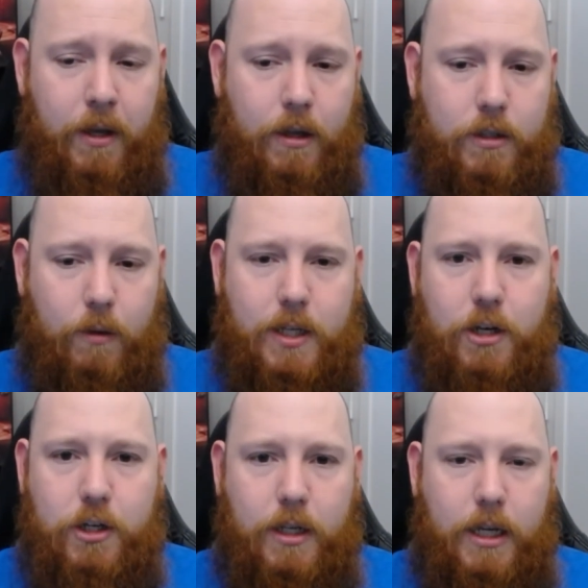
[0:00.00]
So
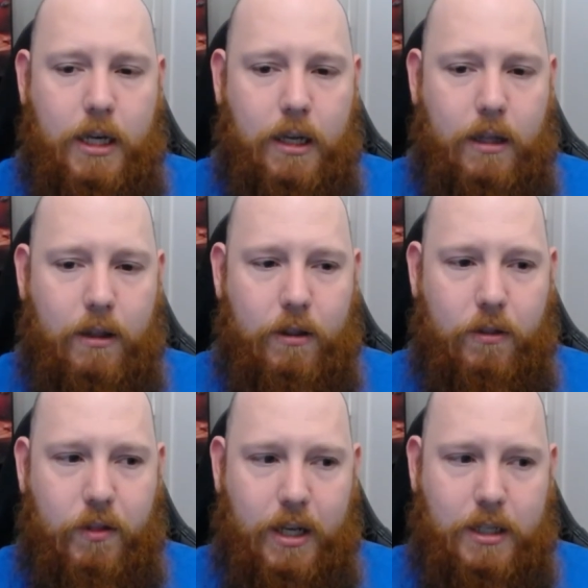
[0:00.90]
essentially,
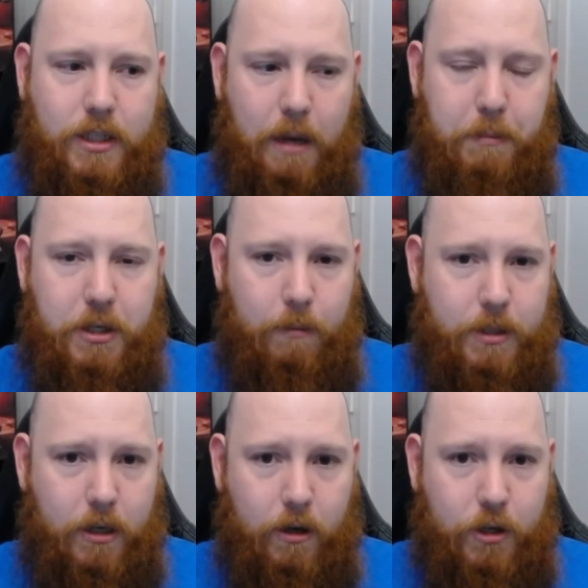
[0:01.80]
these damage numbers
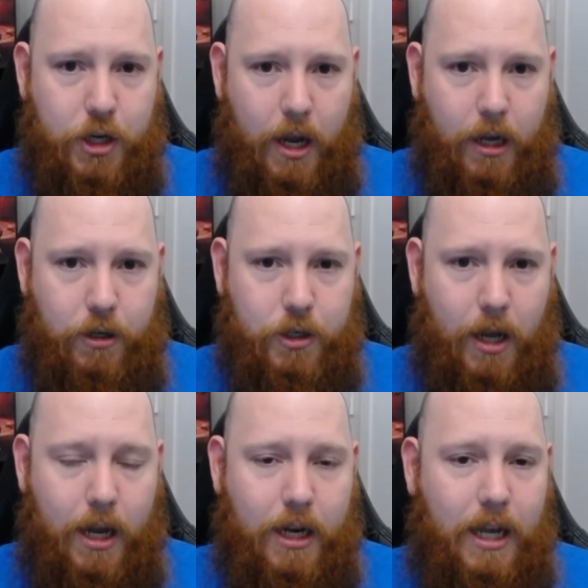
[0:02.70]
are going to change,
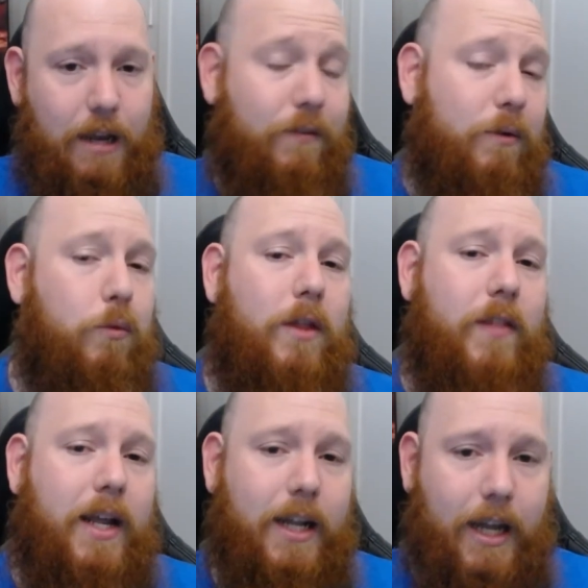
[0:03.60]
and even when
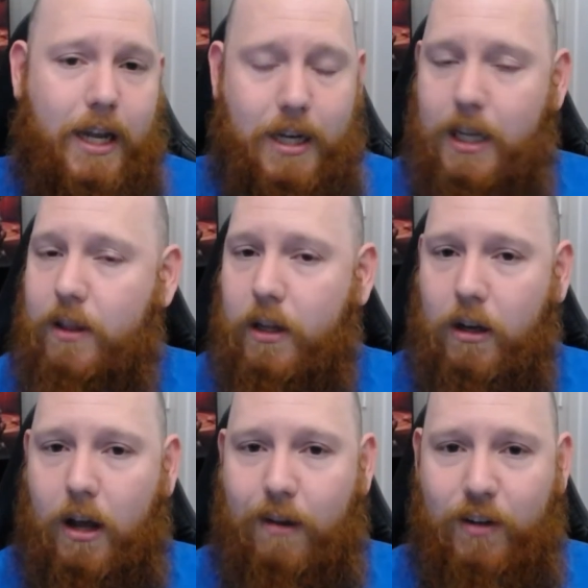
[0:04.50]
they land in the
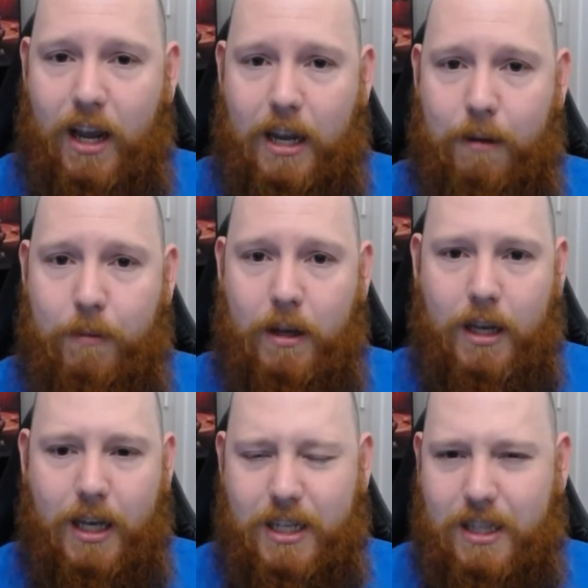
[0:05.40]
live game,
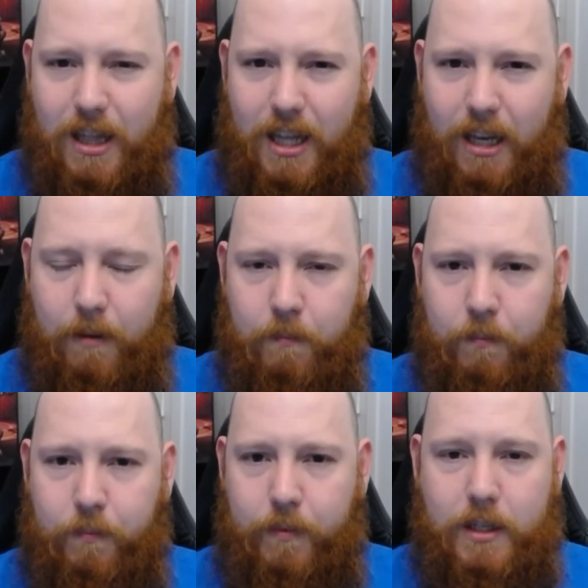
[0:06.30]
here's the thing,
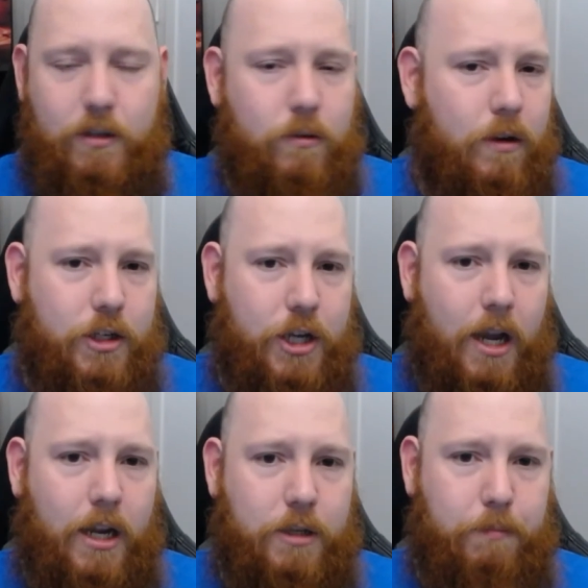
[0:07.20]
they're still going to
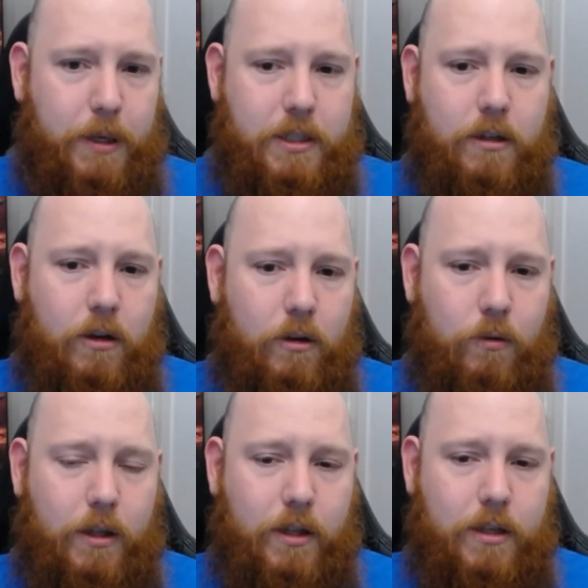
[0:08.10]
change. Blizzard are going to
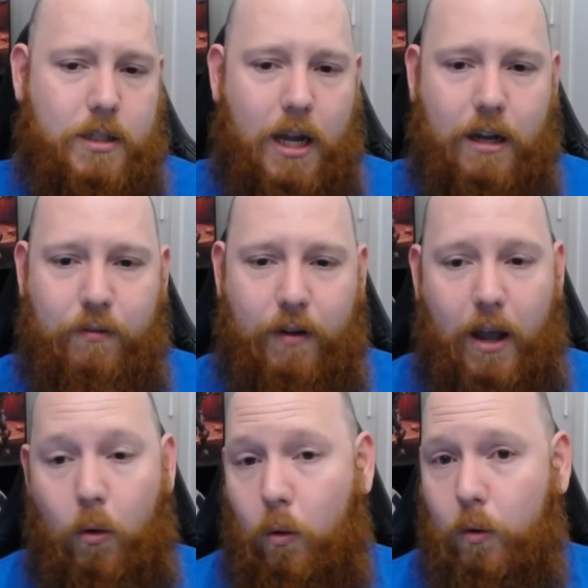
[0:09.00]
look at this, and if
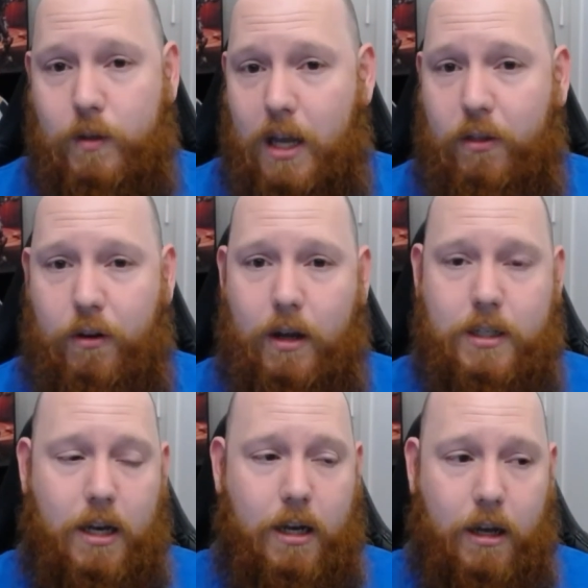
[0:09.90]
all Death Knights
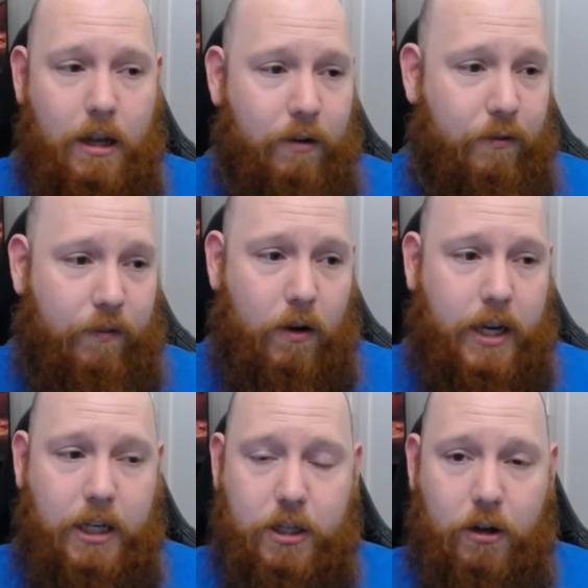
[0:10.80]
are
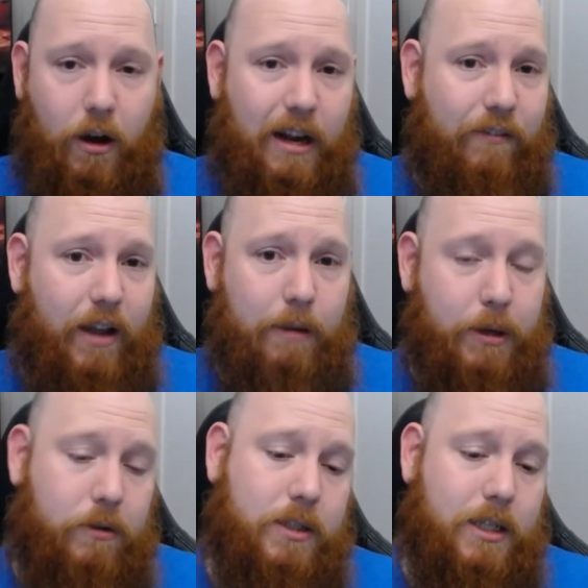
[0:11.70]
flocking to Night Fae
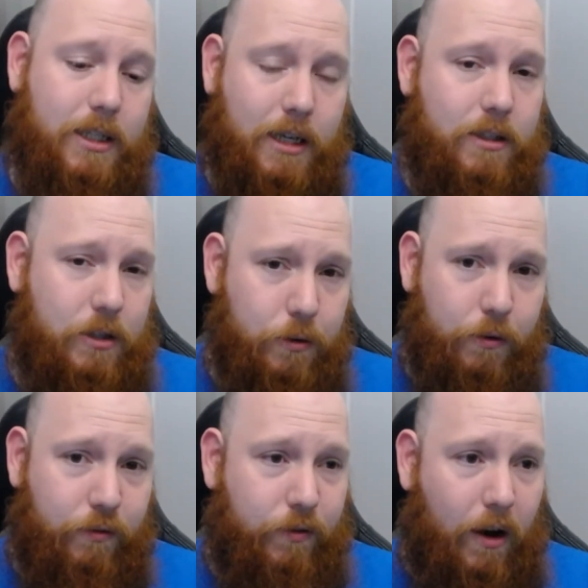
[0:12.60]
because it does do
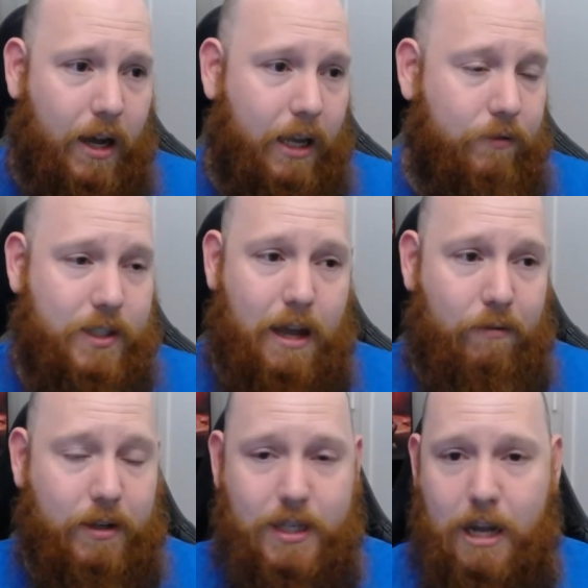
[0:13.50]
5,
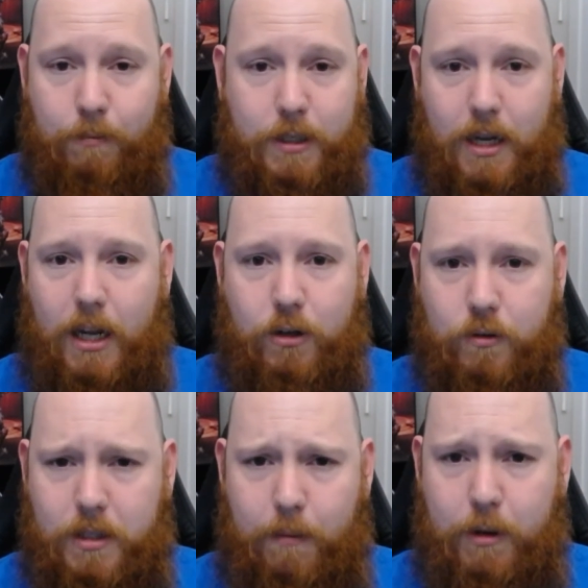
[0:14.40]
7, 10% extra
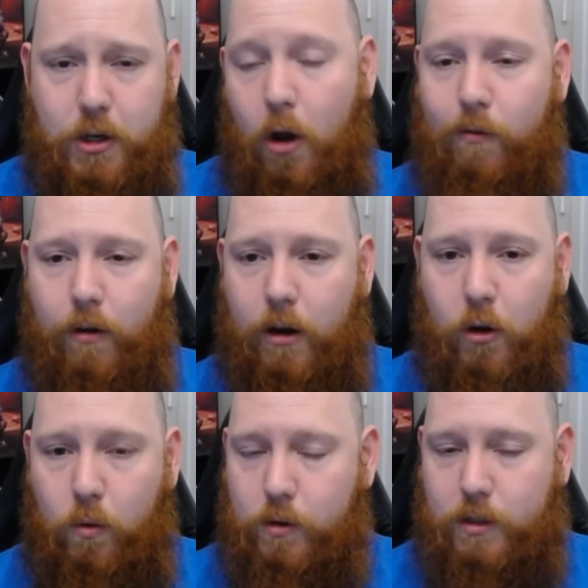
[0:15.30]
damage over a
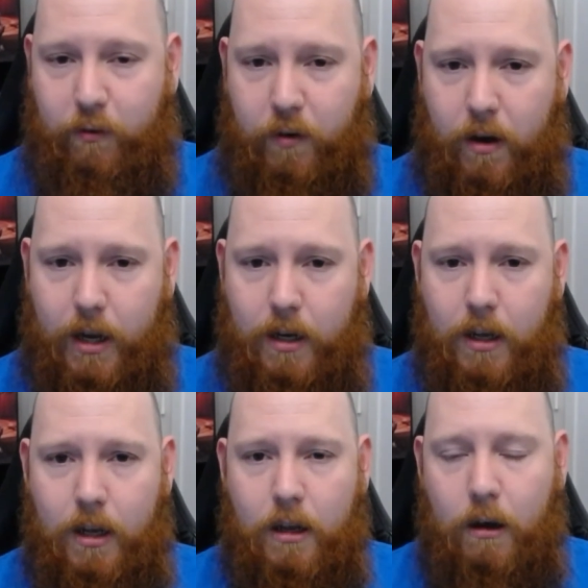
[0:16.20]
course of a fight,
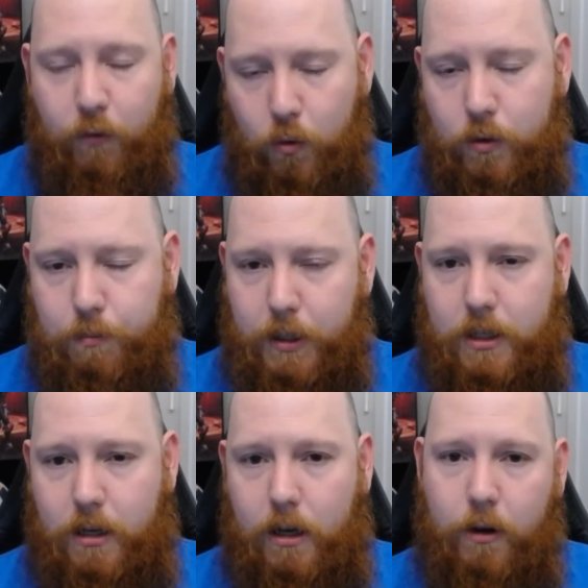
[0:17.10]
of course
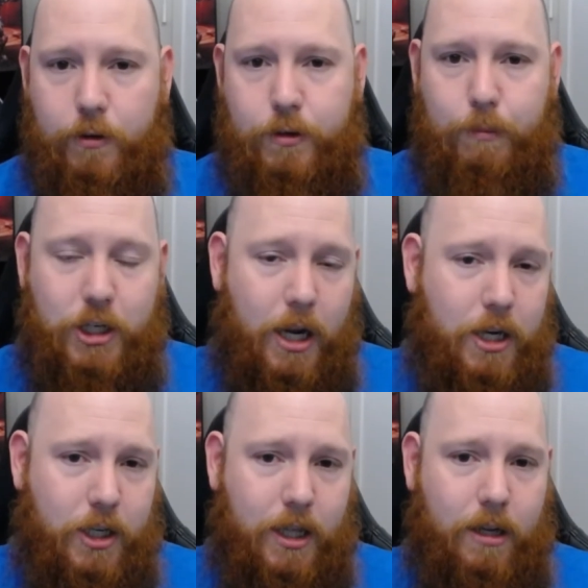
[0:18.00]
Blizzard are going to be
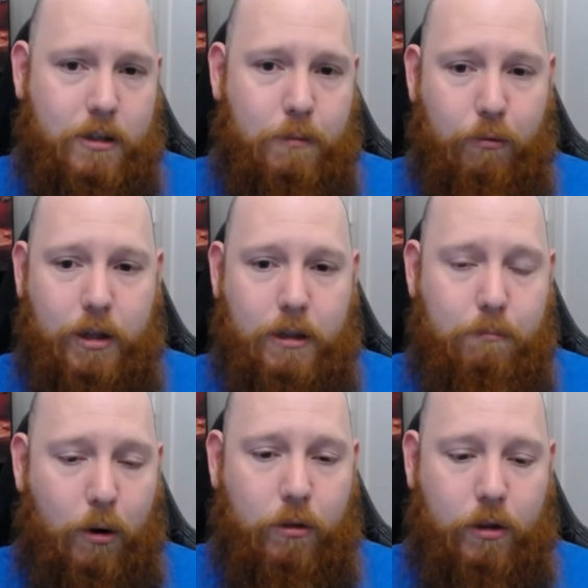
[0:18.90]
changing that to bring them
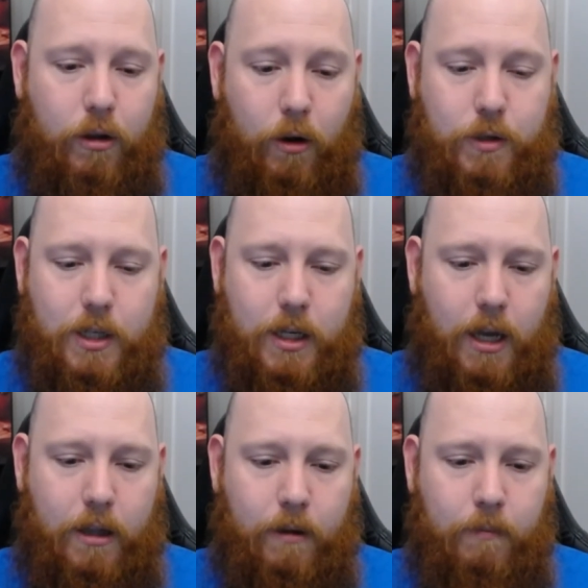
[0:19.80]
both closer
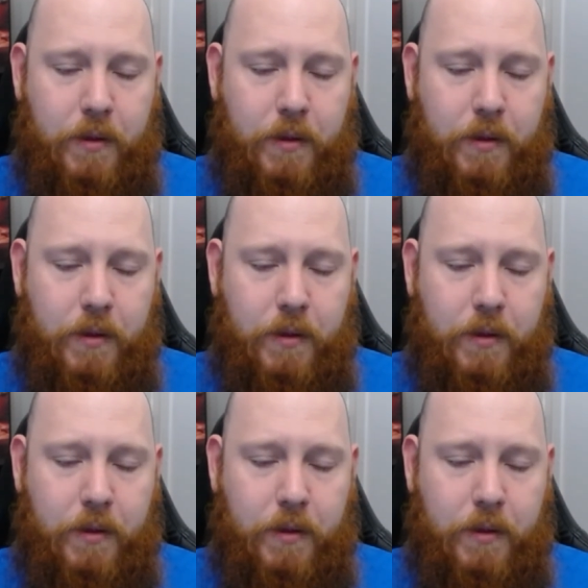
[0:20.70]
together.